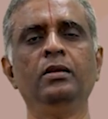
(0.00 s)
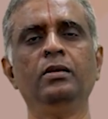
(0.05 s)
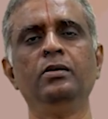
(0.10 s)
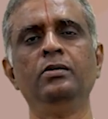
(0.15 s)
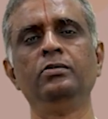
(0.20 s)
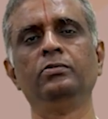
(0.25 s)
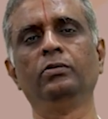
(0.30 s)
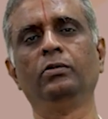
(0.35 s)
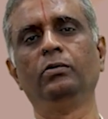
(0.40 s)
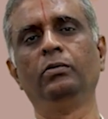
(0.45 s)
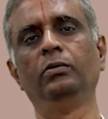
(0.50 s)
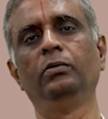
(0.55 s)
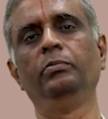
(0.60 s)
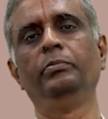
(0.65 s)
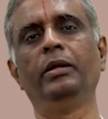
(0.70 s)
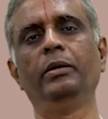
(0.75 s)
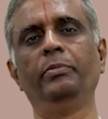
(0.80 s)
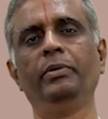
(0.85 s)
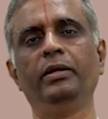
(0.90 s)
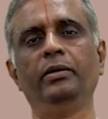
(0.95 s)
So
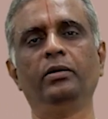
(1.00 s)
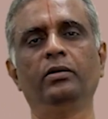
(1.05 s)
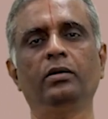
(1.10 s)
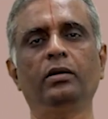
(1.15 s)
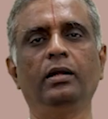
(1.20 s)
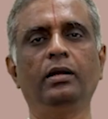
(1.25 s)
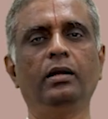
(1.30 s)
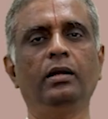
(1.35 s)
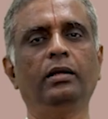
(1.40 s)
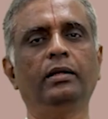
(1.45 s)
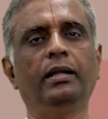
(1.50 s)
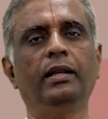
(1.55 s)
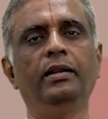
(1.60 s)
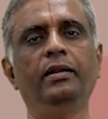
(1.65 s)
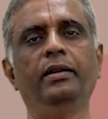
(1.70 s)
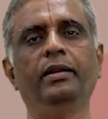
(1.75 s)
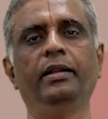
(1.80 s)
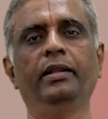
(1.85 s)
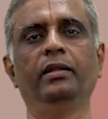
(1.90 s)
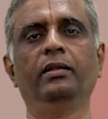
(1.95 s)
maybe
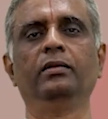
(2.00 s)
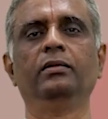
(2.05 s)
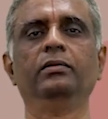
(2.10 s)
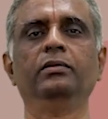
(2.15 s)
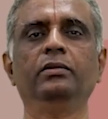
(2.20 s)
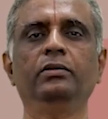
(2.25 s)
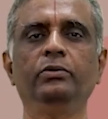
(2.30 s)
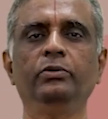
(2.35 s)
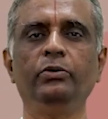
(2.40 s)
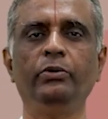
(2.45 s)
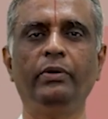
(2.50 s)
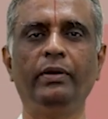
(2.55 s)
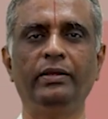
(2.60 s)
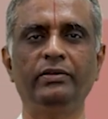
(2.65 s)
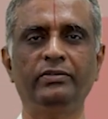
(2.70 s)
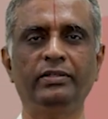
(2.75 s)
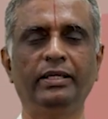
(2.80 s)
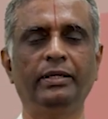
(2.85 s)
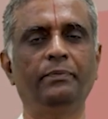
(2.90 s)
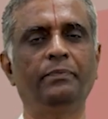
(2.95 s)
country,
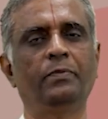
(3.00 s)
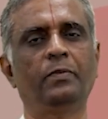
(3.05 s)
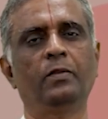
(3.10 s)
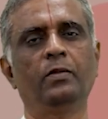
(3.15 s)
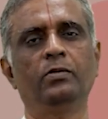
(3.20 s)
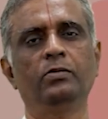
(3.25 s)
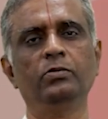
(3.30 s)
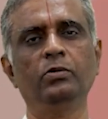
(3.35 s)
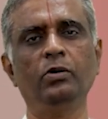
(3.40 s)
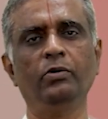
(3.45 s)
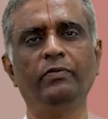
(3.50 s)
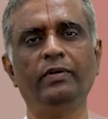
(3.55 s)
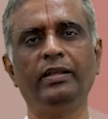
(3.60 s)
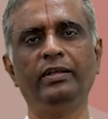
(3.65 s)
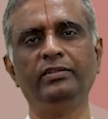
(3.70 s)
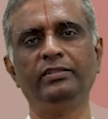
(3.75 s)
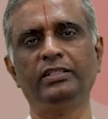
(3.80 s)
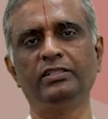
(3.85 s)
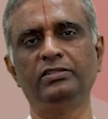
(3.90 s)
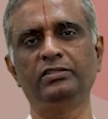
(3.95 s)
USA. So we
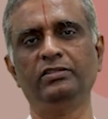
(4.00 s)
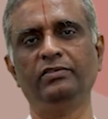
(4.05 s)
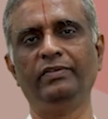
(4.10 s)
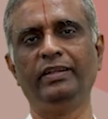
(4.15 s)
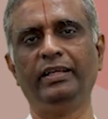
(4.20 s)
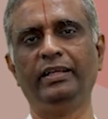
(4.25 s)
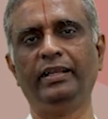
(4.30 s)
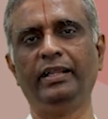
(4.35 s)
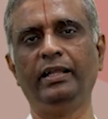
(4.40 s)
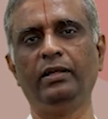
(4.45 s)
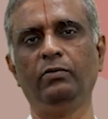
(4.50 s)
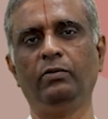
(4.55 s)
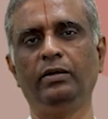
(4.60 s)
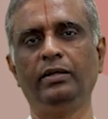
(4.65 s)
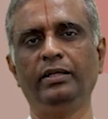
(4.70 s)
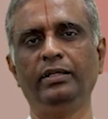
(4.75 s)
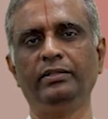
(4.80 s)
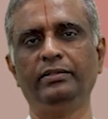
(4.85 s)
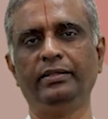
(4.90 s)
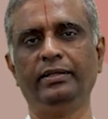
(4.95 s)
take
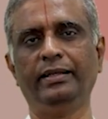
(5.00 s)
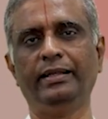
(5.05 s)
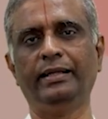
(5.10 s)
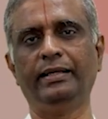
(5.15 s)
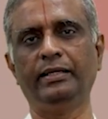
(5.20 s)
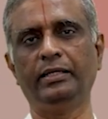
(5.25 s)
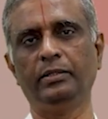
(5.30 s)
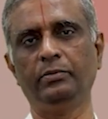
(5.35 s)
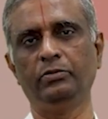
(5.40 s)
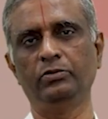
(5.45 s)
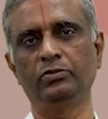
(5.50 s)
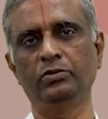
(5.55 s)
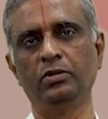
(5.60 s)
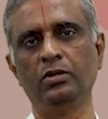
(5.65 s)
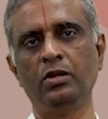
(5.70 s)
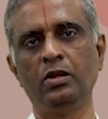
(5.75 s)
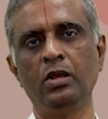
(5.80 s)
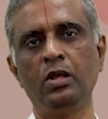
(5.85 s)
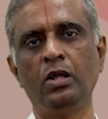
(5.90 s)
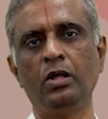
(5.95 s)
only 3 attributes.
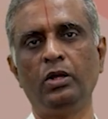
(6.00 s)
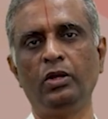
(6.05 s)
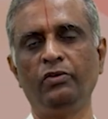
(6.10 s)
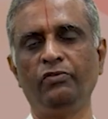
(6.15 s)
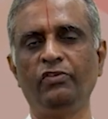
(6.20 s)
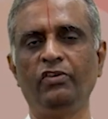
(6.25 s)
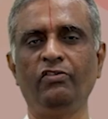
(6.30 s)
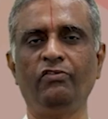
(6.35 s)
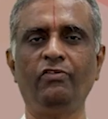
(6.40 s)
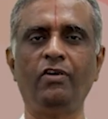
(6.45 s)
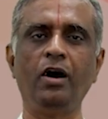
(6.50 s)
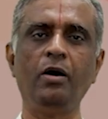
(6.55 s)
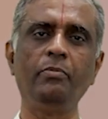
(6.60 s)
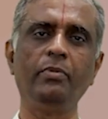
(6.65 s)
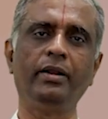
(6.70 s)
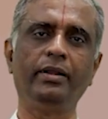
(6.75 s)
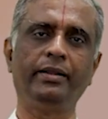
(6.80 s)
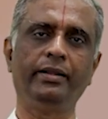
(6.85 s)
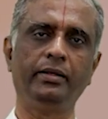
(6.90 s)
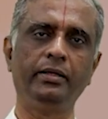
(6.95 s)
If you form
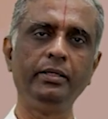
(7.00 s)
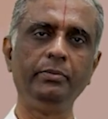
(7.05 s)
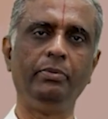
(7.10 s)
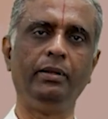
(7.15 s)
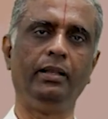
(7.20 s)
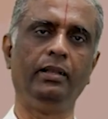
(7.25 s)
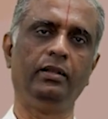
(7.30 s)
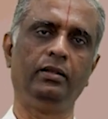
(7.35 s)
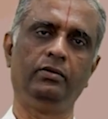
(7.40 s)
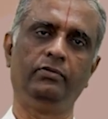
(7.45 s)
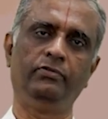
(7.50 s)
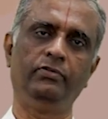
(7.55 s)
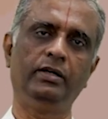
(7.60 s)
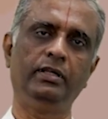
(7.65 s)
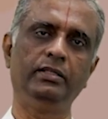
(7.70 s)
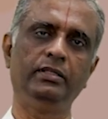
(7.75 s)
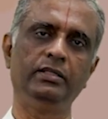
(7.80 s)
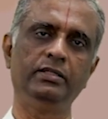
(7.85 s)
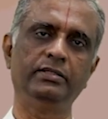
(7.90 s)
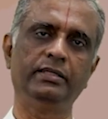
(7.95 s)
a table for
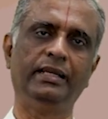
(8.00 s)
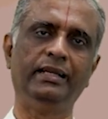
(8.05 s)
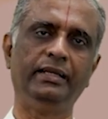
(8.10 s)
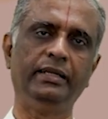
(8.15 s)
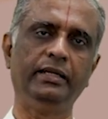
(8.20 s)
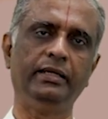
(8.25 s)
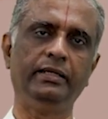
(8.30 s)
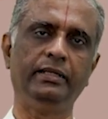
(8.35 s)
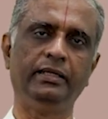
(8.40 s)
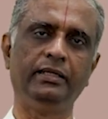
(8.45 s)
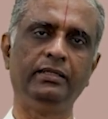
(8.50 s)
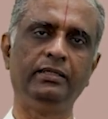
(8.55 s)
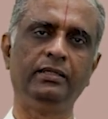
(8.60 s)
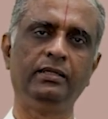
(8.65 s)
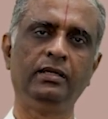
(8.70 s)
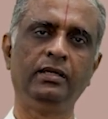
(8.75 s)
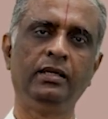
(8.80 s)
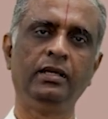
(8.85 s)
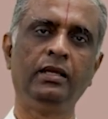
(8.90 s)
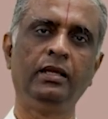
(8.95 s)
this entity,
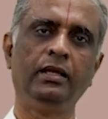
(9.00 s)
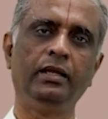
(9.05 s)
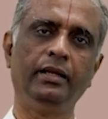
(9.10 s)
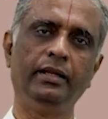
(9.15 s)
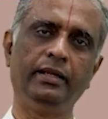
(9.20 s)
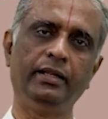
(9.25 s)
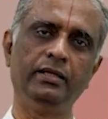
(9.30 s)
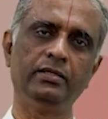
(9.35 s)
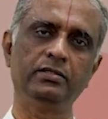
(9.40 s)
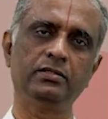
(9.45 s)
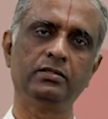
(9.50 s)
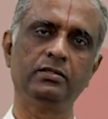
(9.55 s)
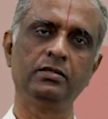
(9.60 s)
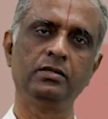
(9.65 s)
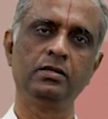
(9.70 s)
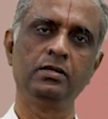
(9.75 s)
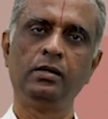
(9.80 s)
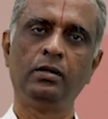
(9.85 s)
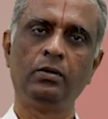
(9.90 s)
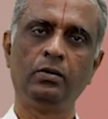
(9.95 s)
it is
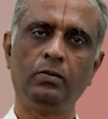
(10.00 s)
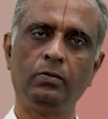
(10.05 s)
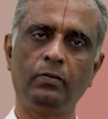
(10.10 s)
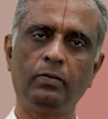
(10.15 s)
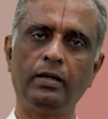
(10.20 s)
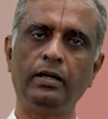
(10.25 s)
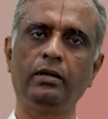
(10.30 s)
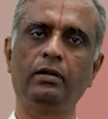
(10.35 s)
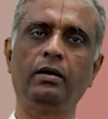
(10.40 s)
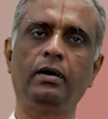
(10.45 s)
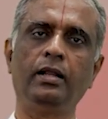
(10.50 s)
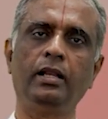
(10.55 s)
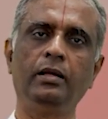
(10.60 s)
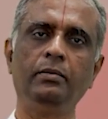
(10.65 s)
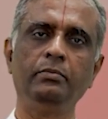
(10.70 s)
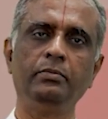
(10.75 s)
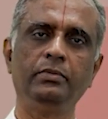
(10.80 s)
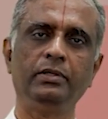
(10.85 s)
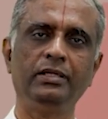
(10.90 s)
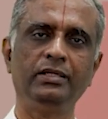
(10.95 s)
one
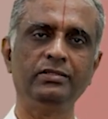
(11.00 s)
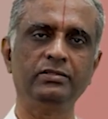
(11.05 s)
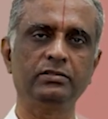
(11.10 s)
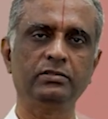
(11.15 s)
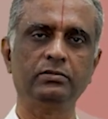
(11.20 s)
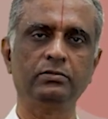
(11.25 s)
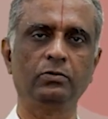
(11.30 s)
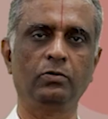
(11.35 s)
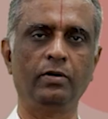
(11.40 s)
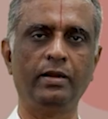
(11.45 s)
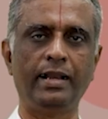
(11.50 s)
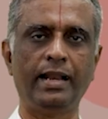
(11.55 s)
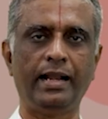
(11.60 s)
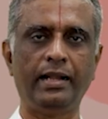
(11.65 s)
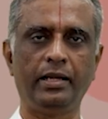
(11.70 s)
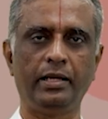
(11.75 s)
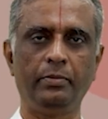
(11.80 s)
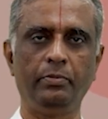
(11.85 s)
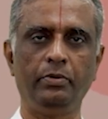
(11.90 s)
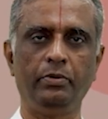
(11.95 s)
column is one
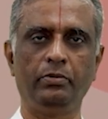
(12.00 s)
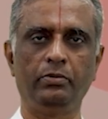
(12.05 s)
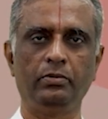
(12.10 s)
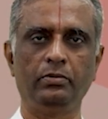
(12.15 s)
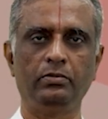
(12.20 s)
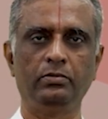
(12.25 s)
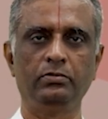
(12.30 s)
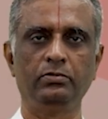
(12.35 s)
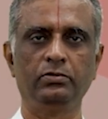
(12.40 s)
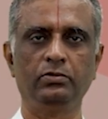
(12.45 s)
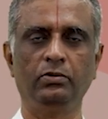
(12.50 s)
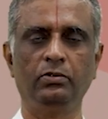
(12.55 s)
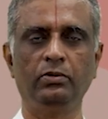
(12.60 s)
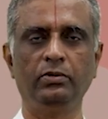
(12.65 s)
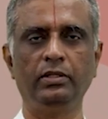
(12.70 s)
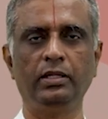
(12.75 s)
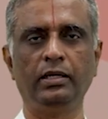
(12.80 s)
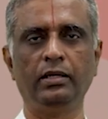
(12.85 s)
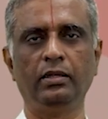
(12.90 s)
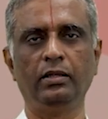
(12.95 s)
attribute. So
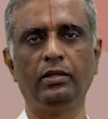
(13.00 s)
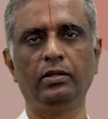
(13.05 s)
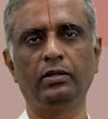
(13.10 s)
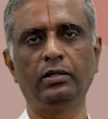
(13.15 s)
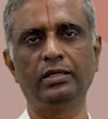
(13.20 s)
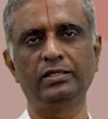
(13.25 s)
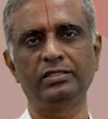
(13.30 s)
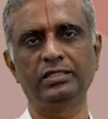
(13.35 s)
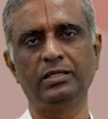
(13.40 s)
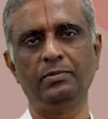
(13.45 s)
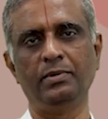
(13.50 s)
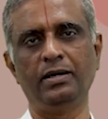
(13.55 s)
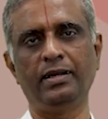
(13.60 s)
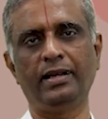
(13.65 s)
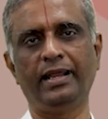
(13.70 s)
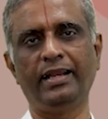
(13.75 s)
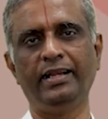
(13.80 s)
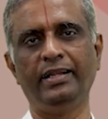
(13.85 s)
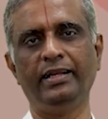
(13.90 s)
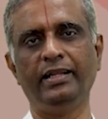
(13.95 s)
the customer
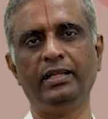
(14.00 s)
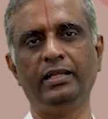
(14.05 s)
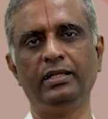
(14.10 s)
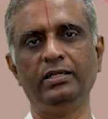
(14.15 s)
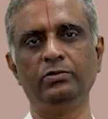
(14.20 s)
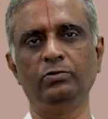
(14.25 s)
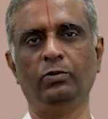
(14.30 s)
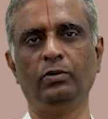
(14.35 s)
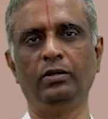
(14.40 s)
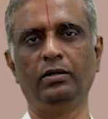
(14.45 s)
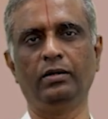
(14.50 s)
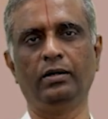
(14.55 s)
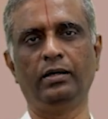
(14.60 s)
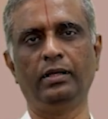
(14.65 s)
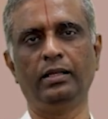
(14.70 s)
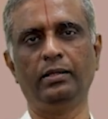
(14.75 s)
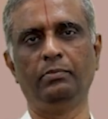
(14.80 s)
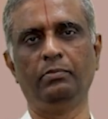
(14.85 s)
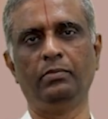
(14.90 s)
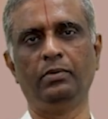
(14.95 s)
ID is one column.